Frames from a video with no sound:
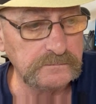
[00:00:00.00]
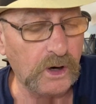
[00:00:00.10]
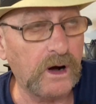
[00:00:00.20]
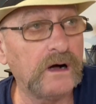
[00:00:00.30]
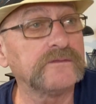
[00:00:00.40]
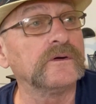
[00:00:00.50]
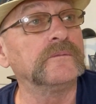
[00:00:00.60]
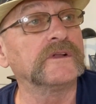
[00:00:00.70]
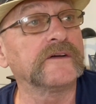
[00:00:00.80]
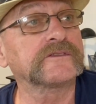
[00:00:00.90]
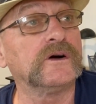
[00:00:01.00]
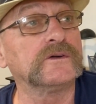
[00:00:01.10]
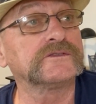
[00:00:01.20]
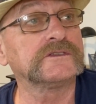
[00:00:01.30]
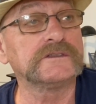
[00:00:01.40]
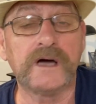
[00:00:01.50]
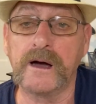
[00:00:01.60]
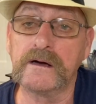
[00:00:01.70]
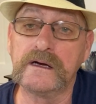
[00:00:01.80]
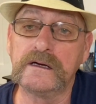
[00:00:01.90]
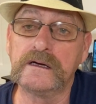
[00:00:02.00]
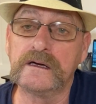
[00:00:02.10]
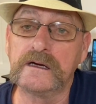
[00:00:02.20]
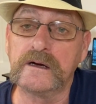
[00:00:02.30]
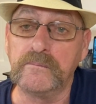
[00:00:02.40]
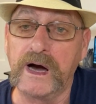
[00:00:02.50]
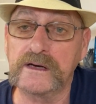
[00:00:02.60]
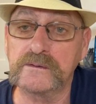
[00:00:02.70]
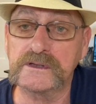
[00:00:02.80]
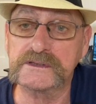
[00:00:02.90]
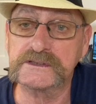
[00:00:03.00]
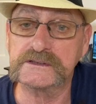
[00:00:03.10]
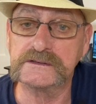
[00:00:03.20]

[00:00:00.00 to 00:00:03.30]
Paul from Left Coast Model Works.